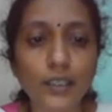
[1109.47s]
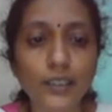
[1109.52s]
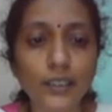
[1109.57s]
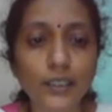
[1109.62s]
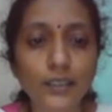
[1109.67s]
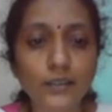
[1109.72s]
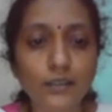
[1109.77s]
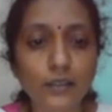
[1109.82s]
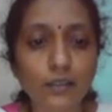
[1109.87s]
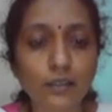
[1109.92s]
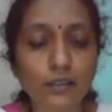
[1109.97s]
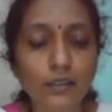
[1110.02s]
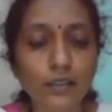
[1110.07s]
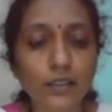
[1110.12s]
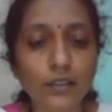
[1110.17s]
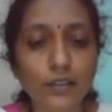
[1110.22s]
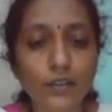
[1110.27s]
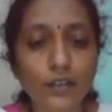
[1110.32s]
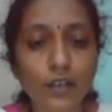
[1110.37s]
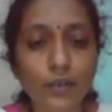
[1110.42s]
external
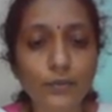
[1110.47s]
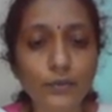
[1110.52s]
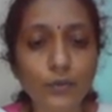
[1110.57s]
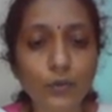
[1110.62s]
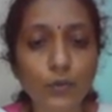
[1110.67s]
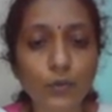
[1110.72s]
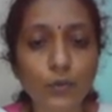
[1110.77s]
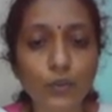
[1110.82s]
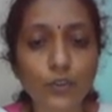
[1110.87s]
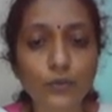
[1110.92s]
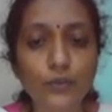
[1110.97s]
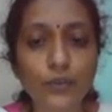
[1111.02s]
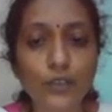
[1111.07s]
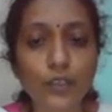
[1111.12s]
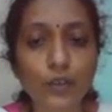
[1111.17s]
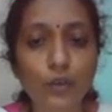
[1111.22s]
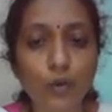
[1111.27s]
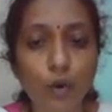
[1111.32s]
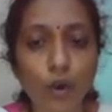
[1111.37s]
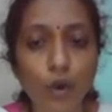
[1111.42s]
interrupt source will
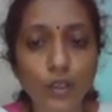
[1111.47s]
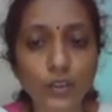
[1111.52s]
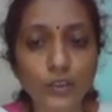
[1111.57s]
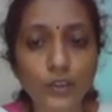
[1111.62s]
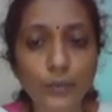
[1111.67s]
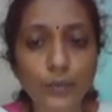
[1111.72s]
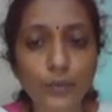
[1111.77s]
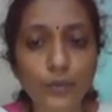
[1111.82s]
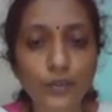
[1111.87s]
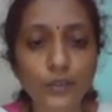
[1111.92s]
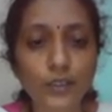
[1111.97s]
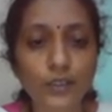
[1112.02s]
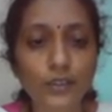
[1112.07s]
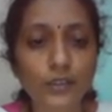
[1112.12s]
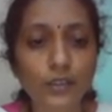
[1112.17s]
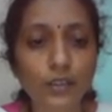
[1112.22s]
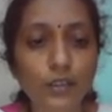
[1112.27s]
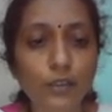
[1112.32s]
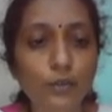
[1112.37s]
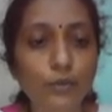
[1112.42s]
cause the
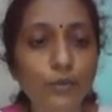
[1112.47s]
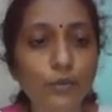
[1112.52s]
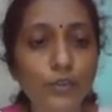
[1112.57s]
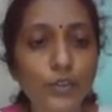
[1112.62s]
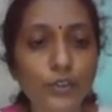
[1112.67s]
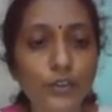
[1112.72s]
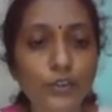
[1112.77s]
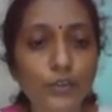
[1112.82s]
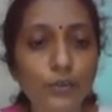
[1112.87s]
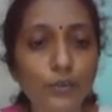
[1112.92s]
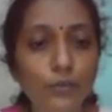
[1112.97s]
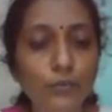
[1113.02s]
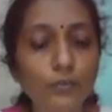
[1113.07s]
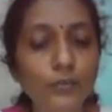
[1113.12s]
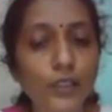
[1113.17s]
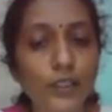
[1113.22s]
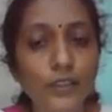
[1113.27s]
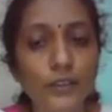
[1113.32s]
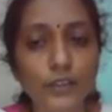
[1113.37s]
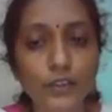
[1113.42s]
processor to resume
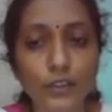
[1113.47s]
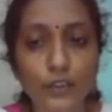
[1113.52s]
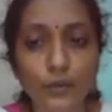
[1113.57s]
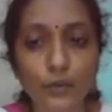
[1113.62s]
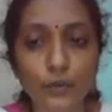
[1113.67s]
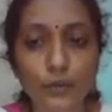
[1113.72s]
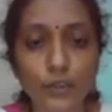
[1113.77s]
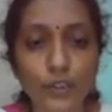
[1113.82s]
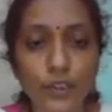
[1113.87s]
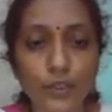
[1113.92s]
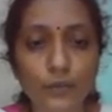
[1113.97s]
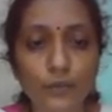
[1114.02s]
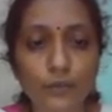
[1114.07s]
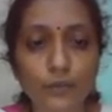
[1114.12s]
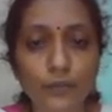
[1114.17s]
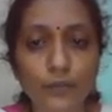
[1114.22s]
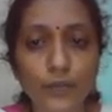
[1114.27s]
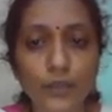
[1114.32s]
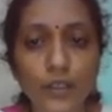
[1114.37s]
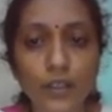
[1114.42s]
execution.
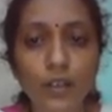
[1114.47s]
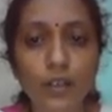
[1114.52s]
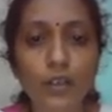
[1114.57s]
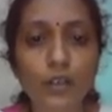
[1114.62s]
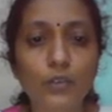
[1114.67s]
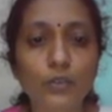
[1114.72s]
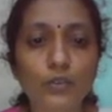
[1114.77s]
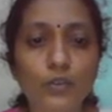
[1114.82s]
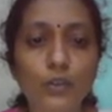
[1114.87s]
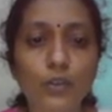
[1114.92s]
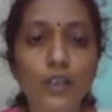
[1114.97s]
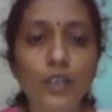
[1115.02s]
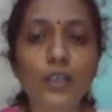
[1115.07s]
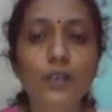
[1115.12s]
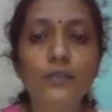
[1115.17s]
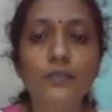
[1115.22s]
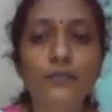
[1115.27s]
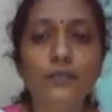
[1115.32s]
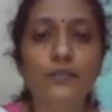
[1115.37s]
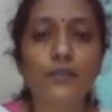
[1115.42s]
So if
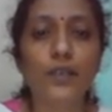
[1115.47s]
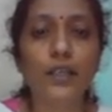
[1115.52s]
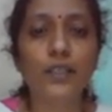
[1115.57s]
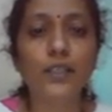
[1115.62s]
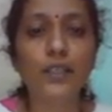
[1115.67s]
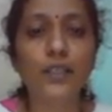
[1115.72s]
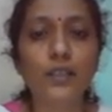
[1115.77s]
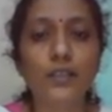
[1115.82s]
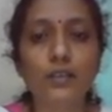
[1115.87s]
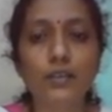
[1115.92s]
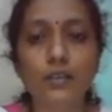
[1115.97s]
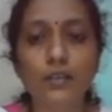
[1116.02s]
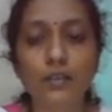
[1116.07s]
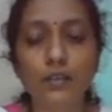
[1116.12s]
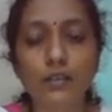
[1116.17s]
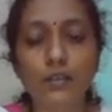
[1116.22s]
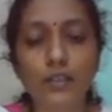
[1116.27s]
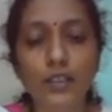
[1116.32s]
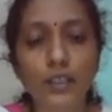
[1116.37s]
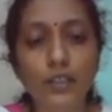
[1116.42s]
any
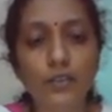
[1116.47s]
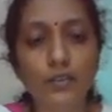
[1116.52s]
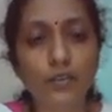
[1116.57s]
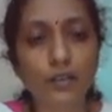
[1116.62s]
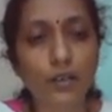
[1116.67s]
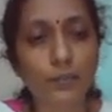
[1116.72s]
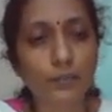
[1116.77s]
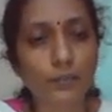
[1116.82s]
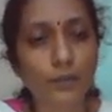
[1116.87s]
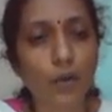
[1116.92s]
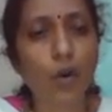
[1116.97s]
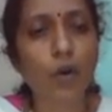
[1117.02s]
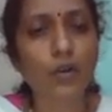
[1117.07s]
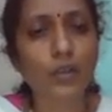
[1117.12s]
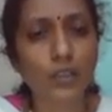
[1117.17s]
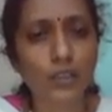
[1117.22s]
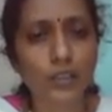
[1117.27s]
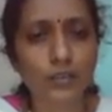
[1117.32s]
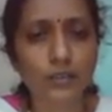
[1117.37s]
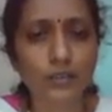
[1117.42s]
interrupt
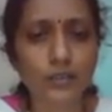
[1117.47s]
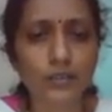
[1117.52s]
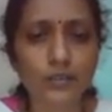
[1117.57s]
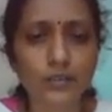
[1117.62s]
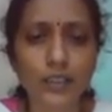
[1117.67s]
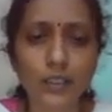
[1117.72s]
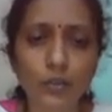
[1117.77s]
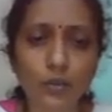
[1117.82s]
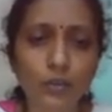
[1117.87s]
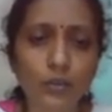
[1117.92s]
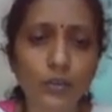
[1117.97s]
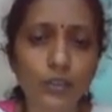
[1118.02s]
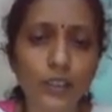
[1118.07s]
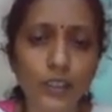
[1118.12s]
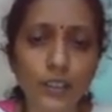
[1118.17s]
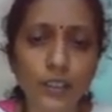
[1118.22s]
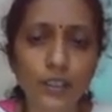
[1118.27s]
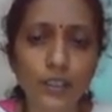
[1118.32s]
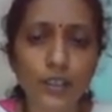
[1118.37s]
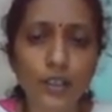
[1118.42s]
occurs, then
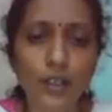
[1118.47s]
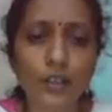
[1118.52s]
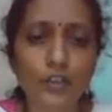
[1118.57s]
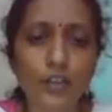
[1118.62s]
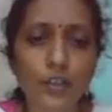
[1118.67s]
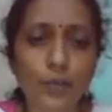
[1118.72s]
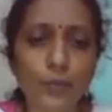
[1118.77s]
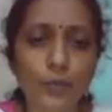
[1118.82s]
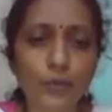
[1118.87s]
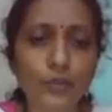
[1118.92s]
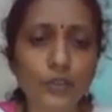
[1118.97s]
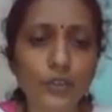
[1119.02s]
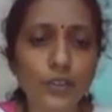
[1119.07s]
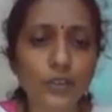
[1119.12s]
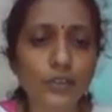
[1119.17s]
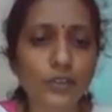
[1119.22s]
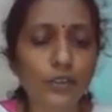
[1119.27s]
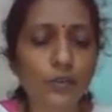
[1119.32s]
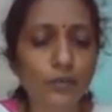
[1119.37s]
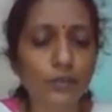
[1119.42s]
only the
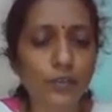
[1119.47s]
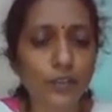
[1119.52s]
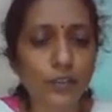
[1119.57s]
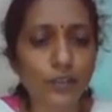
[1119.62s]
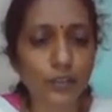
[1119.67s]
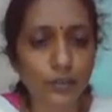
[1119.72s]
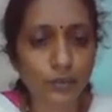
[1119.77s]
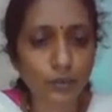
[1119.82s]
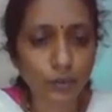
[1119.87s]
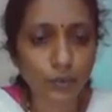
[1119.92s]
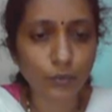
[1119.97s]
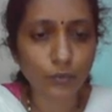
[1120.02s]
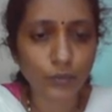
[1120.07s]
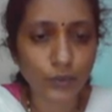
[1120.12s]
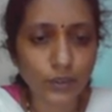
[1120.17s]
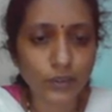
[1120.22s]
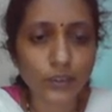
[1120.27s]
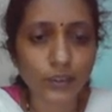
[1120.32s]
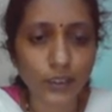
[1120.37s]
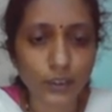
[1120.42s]
processor will resume
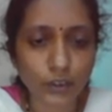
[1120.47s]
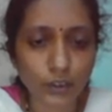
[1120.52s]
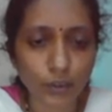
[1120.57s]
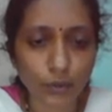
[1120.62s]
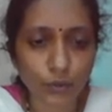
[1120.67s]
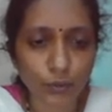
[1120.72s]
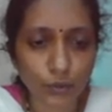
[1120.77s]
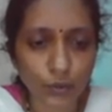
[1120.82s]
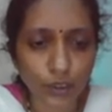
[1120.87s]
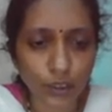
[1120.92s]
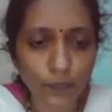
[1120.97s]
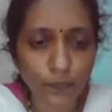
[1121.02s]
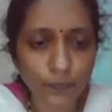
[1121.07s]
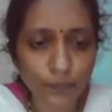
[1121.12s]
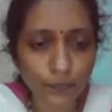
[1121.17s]
its execution.